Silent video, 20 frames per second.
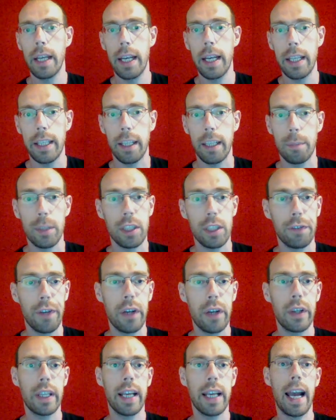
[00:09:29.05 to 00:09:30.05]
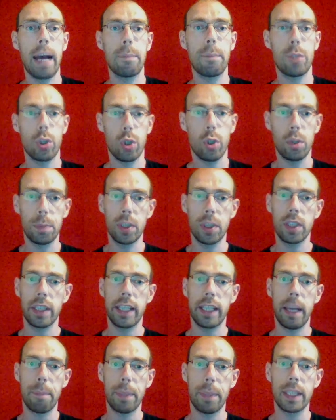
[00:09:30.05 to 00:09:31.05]
The atmospheric absorption
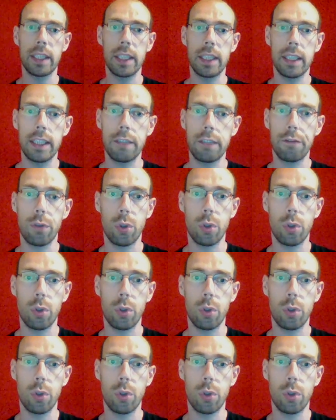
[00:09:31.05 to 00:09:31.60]
capacity for